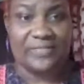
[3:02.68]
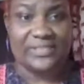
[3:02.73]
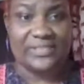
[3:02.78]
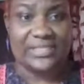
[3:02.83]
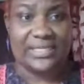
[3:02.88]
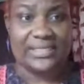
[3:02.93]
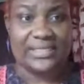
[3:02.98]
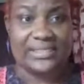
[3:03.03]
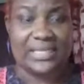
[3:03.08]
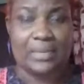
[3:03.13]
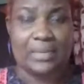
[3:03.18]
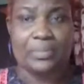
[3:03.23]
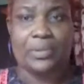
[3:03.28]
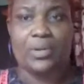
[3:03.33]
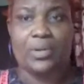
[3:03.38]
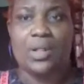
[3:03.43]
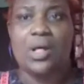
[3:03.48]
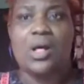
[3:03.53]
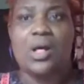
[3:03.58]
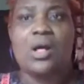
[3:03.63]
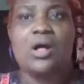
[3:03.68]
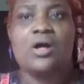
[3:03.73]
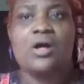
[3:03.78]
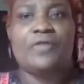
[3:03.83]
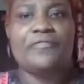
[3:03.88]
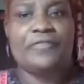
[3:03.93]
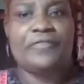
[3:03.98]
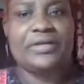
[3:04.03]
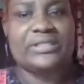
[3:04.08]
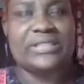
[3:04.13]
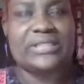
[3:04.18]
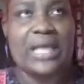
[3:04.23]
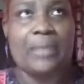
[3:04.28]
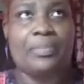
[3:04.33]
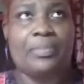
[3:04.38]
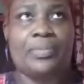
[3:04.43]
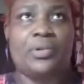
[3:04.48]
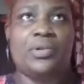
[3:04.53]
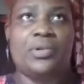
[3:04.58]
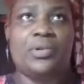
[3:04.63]
as an example. For
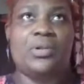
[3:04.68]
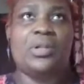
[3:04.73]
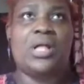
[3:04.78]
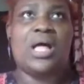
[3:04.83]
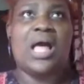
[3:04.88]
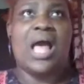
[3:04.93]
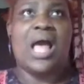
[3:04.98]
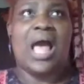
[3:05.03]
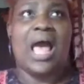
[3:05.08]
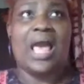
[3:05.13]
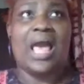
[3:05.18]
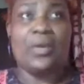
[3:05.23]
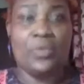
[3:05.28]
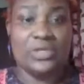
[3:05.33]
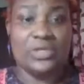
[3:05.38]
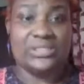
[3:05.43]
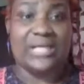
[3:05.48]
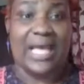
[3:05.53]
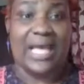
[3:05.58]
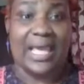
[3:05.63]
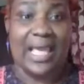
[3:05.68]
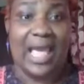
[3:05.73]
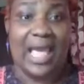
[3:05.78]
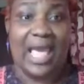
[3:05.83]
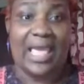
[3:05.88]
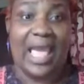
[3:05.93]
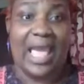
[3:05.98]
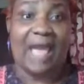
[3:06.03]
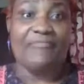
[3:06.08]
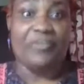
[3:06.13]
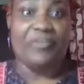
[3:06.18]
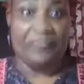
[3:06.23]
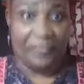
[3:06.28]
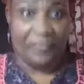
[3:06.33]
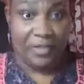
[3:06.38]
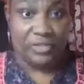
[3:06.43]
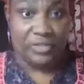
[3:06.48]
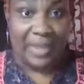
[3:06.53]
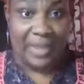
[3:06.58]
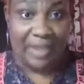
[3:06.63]
example, I have a
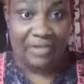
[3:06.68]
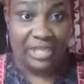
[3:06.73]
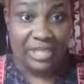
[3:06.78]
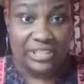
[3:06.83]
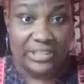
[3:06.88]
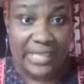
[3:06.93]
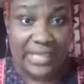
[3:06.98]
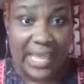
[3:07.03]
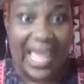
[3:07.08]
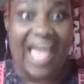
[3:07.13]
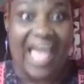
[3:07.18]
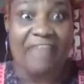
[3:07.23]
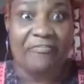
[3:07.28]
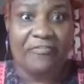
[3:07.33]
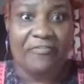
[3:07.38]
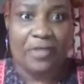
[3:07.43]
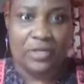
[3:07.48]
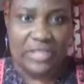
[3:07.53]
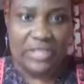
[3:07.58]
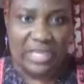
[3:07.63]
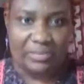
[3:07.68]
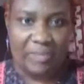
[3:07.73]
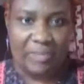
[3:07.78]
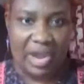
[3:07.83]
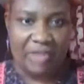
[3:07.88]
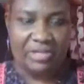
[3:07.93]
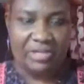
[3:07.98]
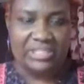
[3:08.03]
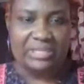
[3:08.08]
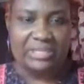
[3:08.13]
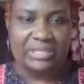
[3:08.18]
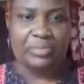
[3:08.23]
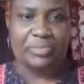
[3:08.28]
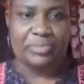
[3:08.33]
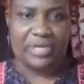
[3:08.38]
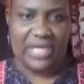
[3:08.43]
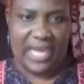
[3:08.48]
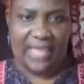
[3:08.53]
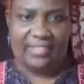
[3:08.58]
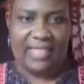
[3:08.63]
failed marriage. Yeah, I failed at marriage. Let me put
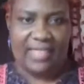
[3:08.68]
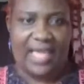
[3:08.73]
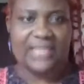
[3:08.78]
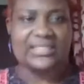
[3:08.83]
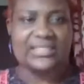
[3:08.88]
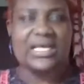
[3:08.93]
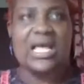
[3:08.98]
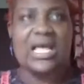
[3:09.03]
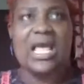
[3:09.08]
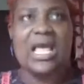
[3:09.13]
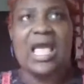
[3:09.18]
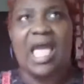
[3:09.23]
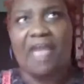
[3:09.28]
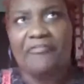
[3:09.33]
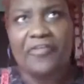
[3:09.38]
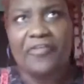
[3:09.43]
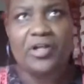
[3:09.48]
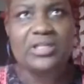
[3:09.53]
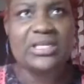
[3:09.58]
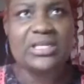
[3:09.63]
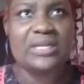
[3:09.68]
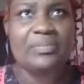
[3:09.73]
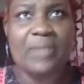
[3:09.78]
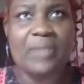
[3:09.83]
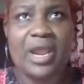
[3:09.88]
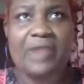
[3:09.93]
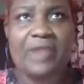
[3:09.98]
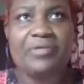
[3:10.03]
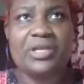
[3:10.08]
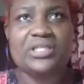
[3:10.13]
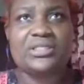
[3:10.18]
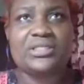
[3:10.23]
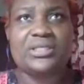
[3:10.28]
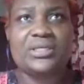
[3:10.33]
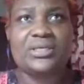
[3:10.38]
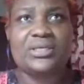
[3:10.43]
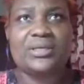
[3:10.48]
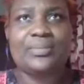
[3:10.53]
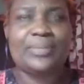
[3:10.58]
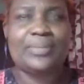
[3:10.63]
it like that. I failed at marriage,
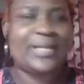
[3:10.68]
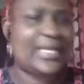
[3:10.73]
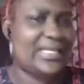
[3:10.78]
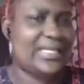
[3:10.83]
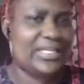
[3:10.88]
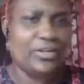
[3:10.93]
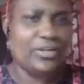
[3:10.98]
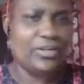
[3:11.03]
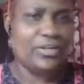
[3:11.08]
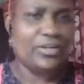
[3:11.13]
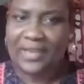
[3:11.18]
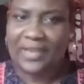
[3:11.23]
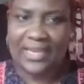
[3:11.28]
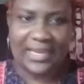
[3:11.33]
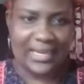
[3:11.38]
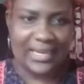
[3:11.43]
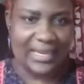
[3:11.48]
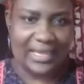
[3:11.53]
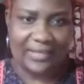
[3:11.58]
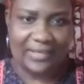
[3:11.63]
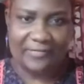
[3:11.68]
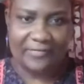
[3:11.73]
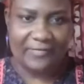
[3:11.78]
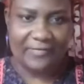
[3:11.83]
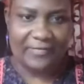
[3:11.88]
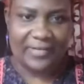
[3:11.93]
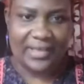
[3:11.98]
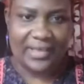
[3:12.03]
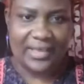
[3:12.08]
but I did not fail at life.